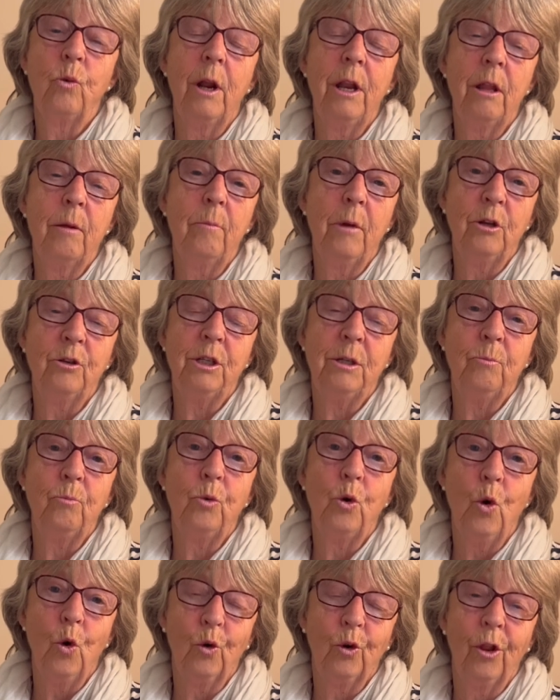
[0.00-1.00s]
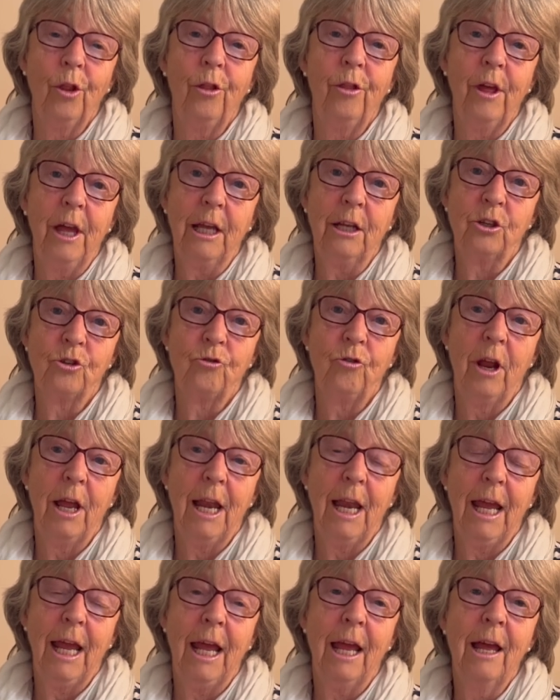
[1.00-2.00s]
That's one of the most important things
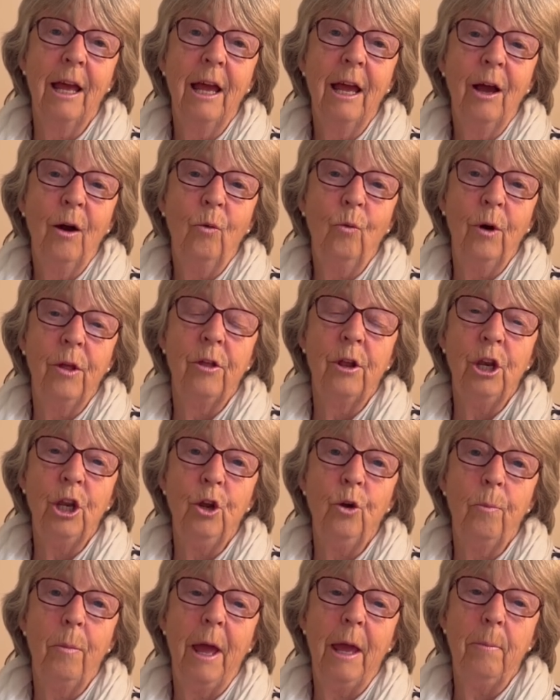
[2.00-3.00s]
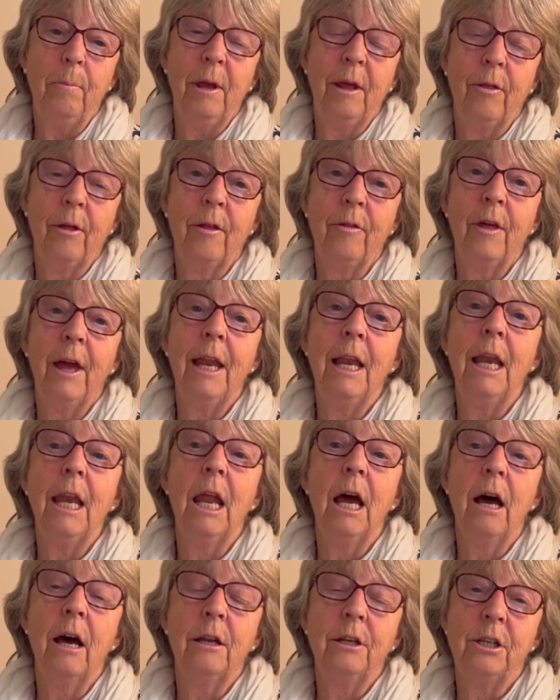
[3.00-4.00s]
really with a new baby, that they
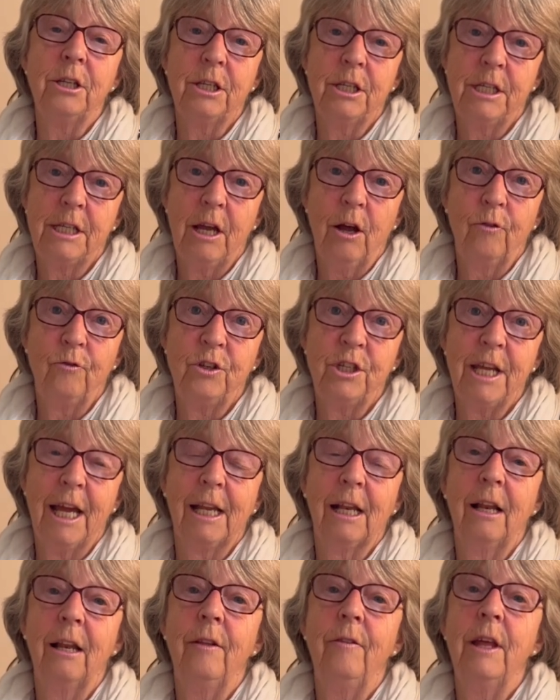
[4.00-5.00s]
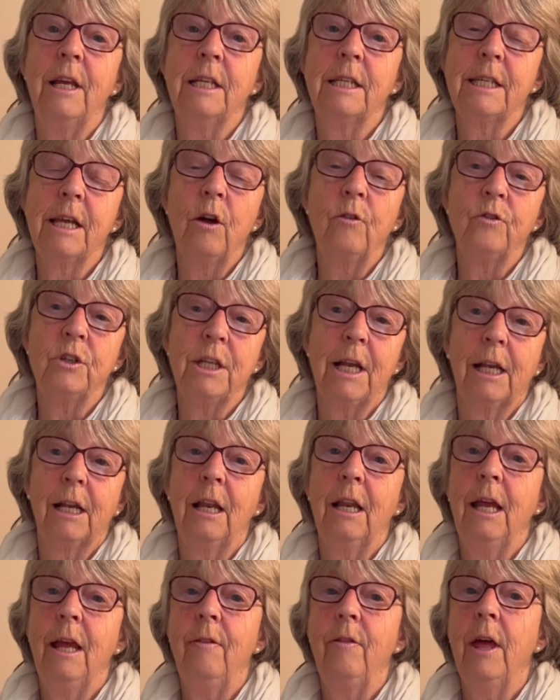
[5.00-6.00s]
learn to self-settle, and they
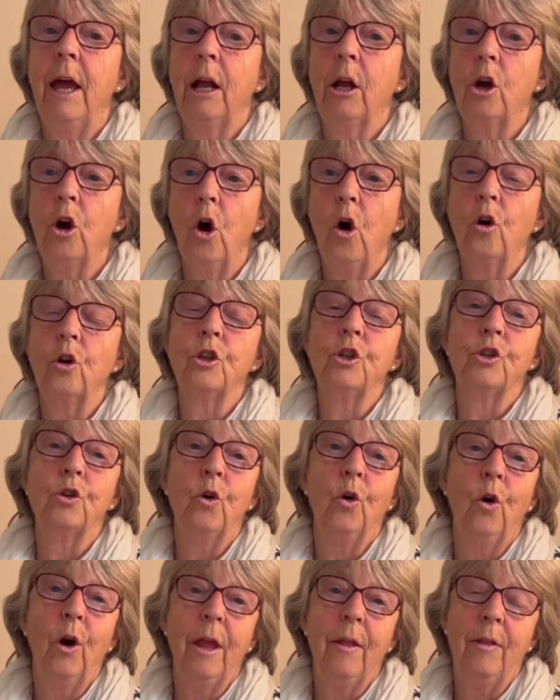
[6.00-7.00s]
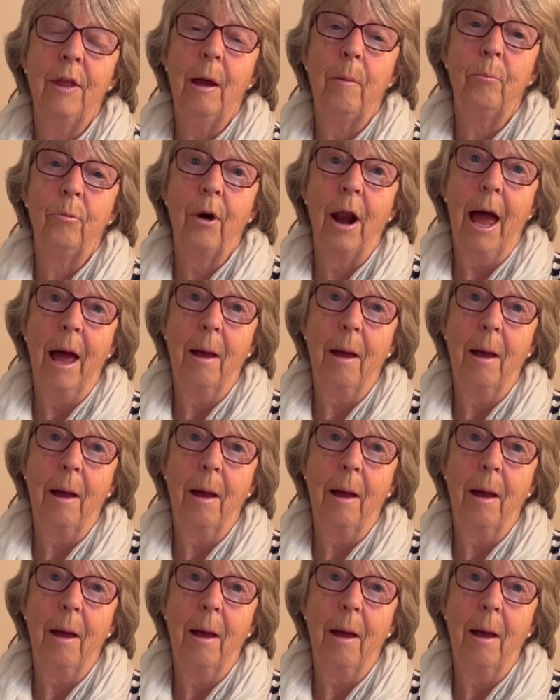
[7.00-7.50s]
self-settle in their cots or in their